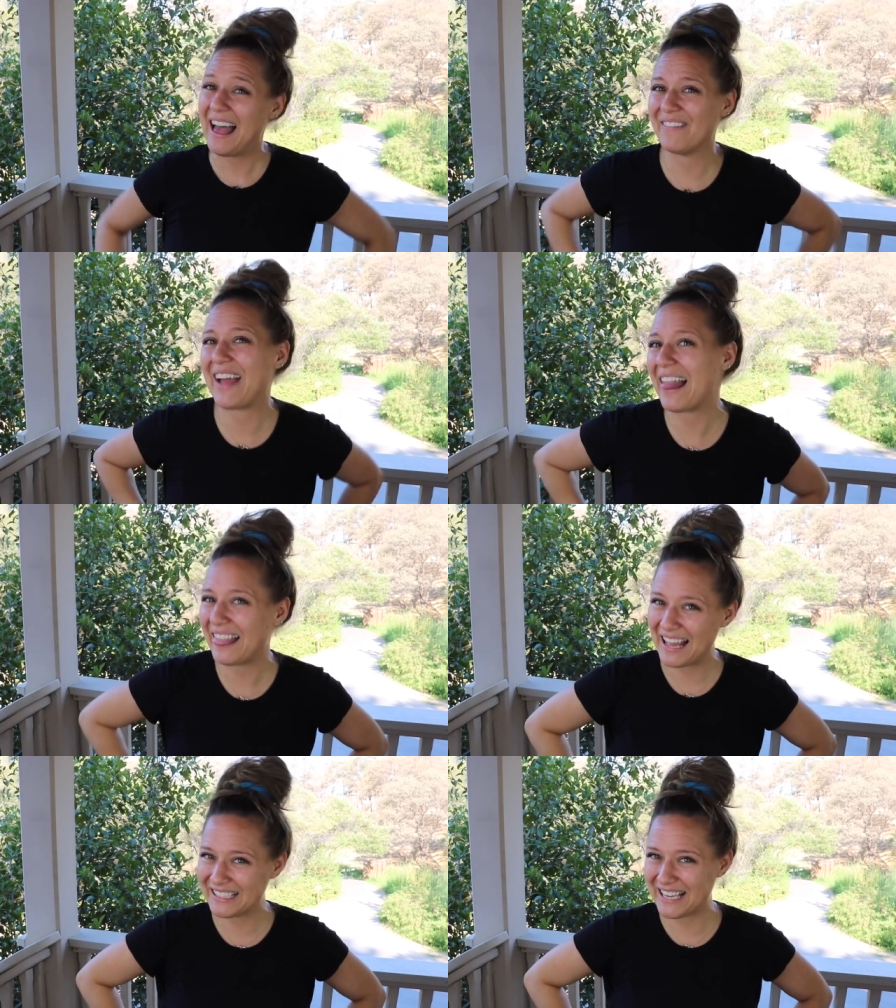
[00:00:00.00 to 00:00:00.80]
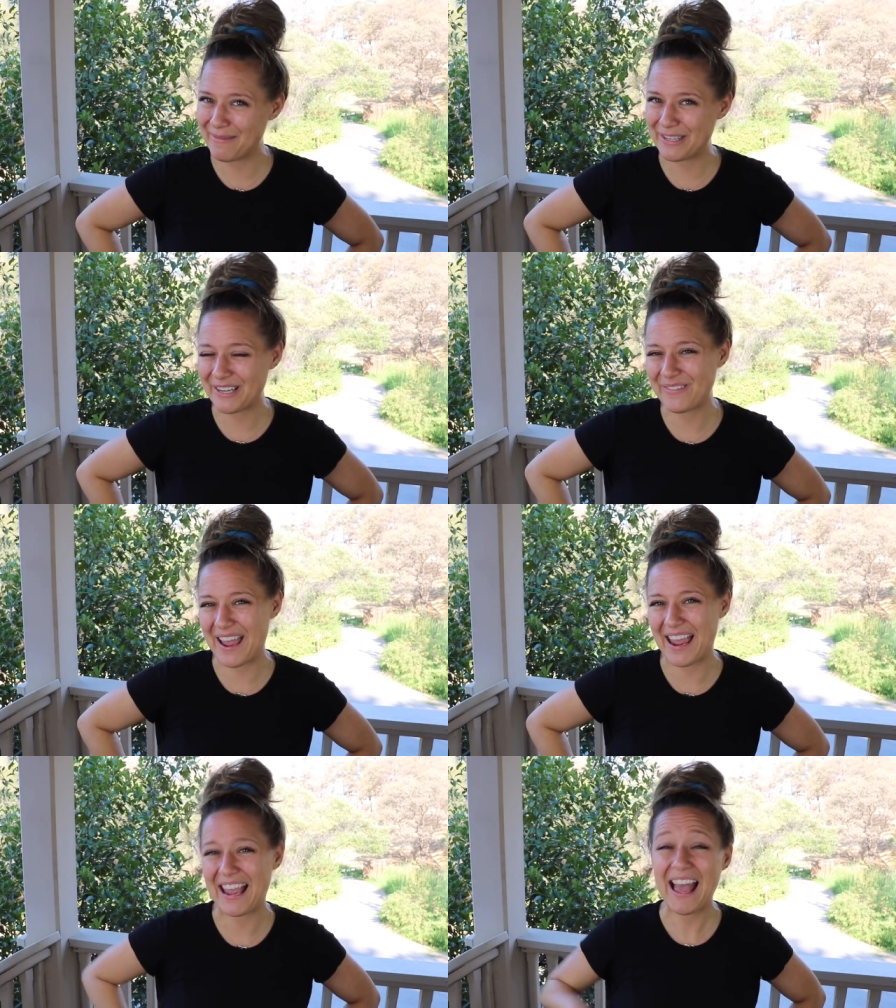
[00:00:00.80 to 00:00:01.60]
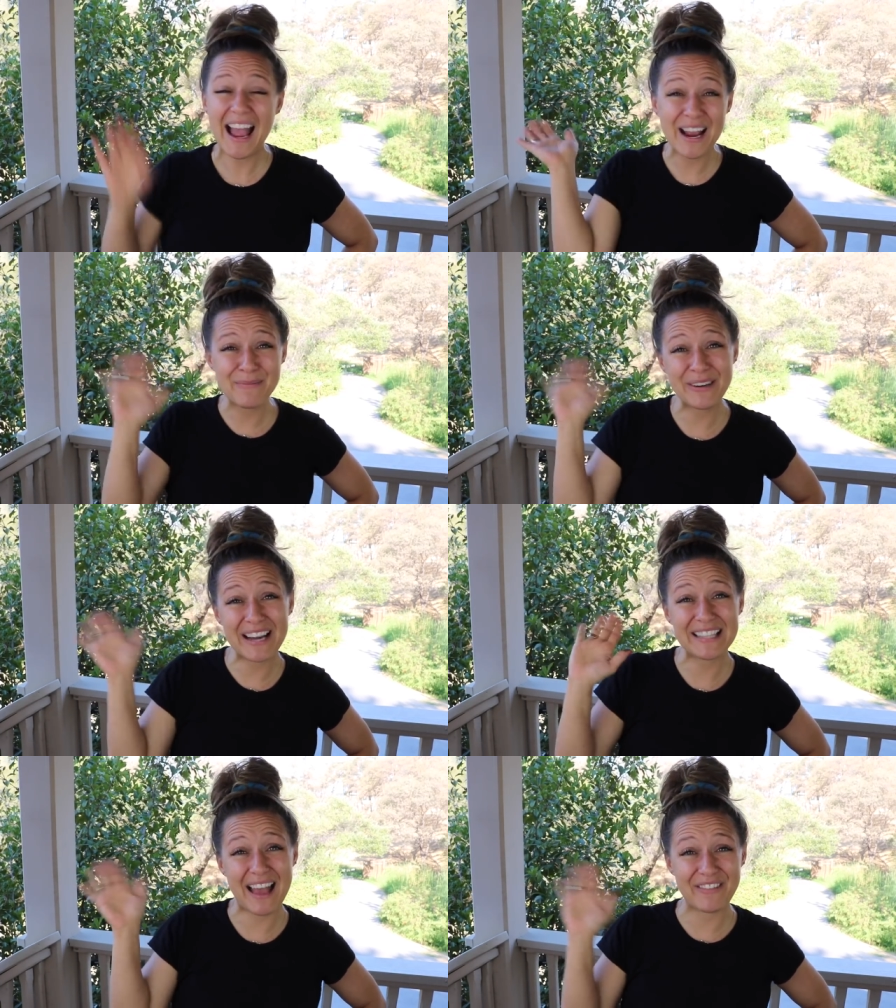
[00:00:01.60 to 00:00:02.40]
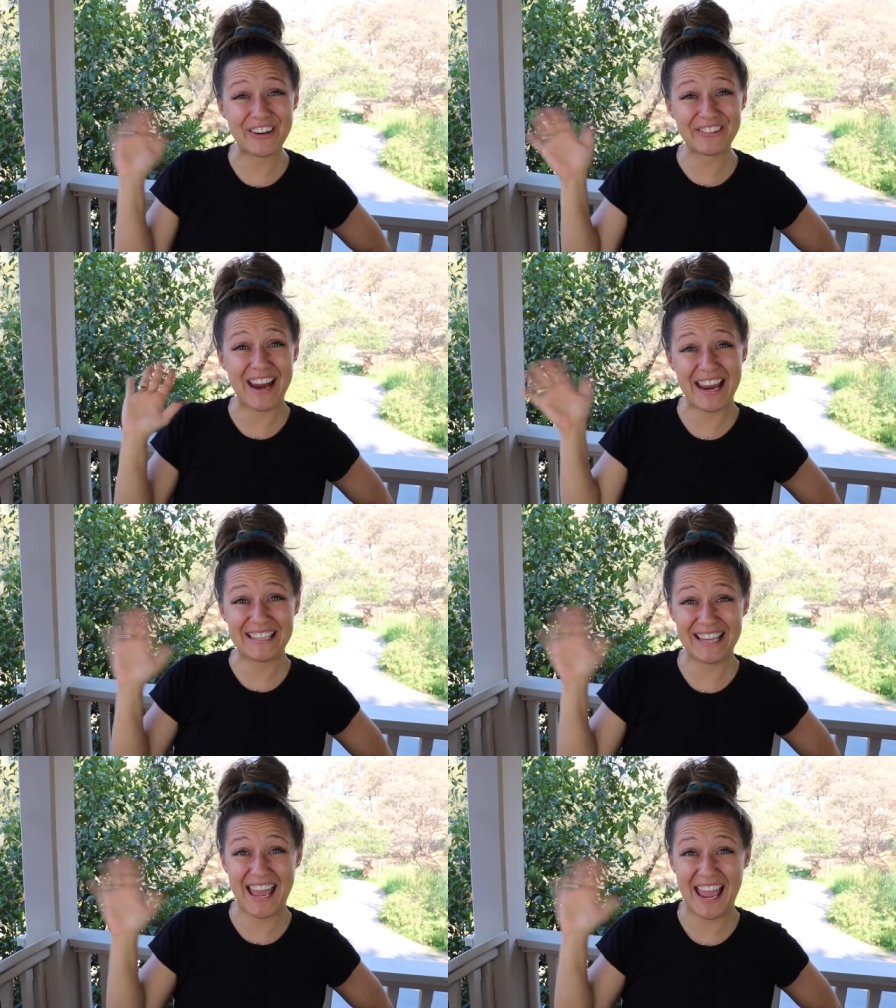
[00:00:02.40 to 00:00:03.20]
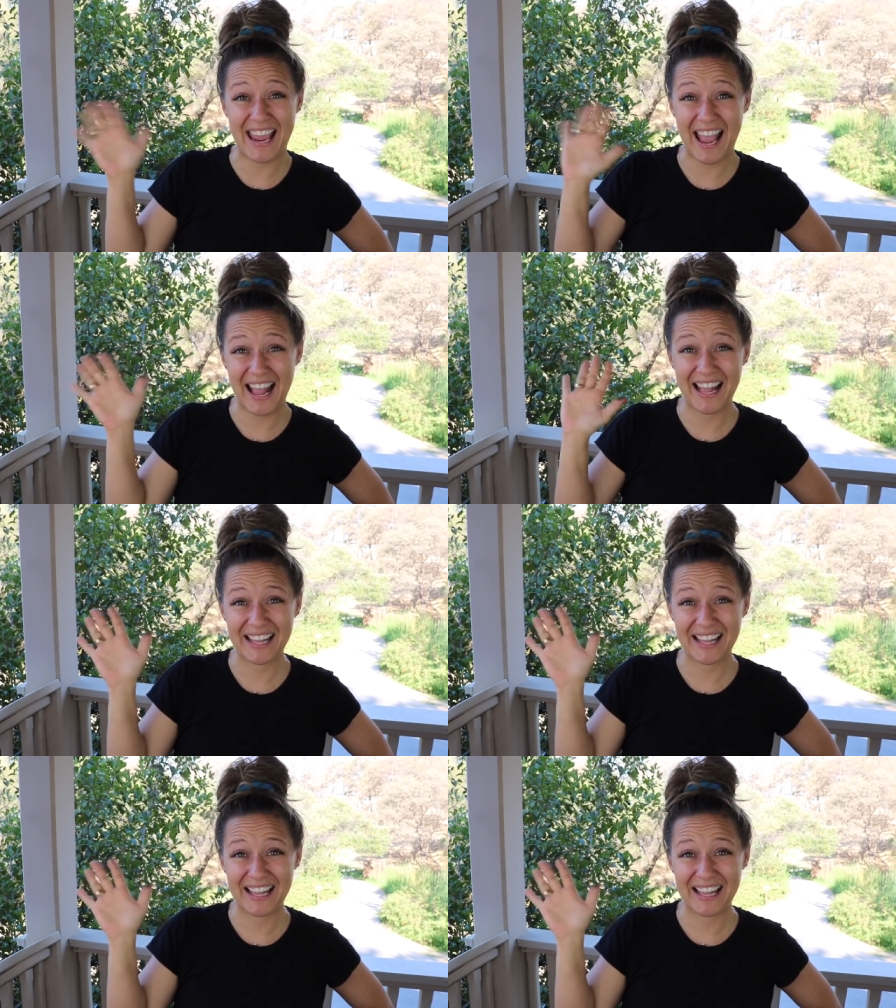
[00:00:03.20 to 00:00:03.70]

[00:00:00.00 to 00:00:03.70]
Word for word: I've got lots coming your way. I hope you guys have a great day.